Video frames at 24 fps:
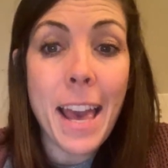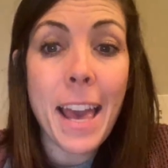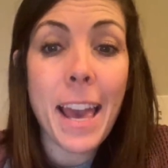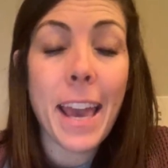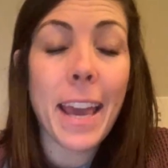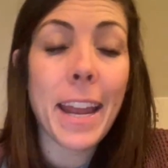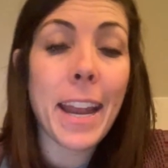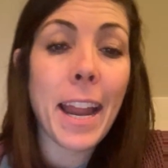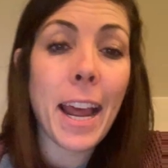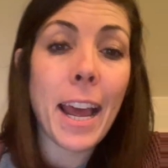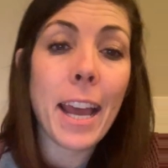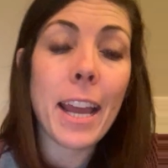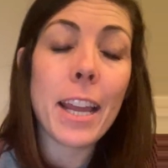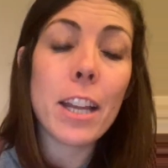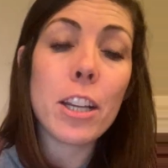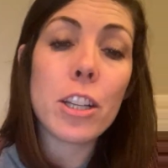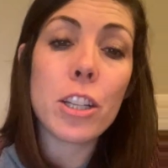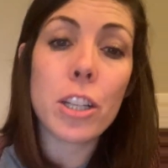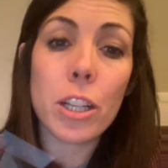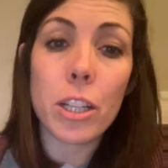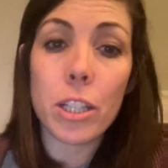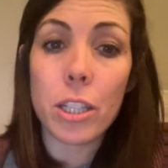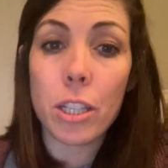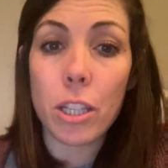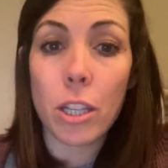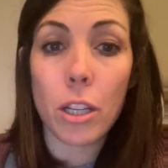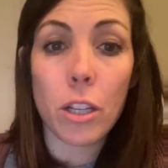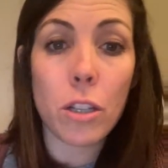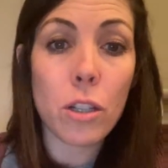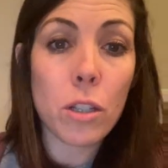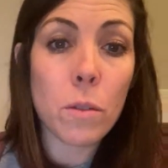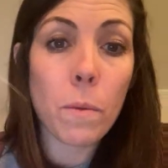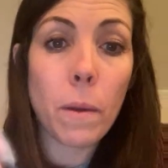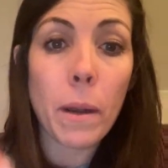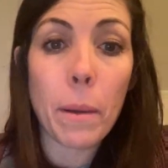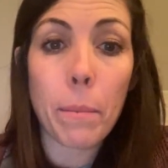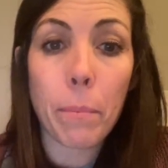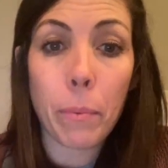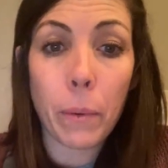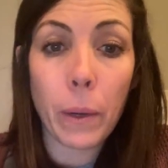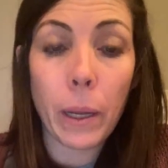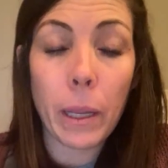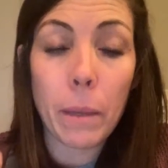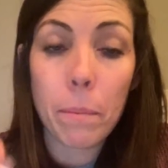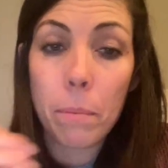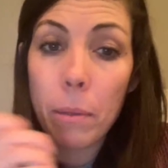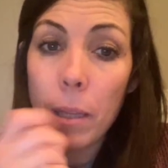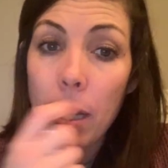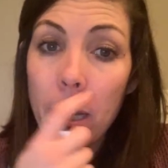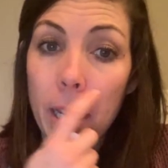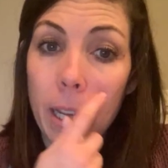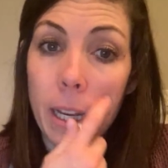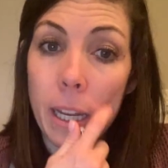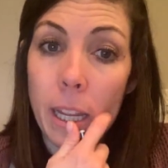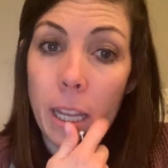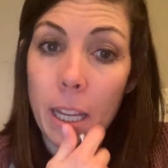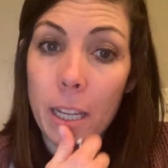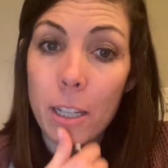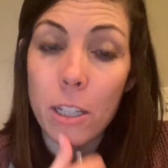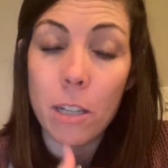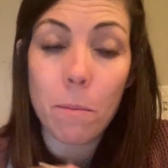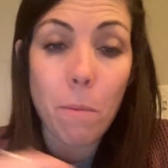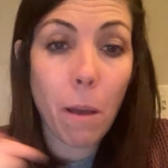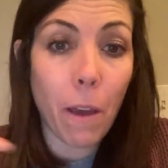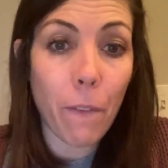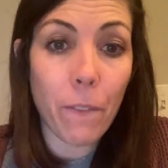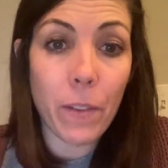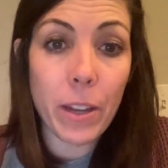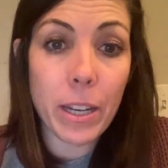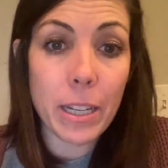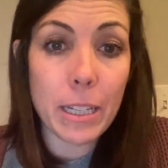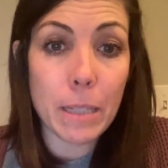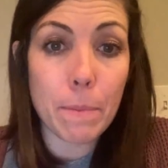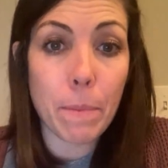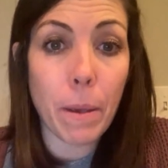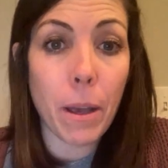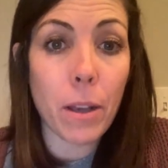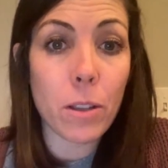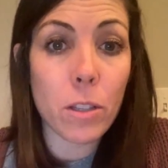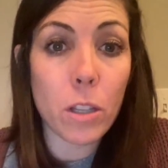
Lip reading: And you just want to pre-plug it into MyFitnessPal.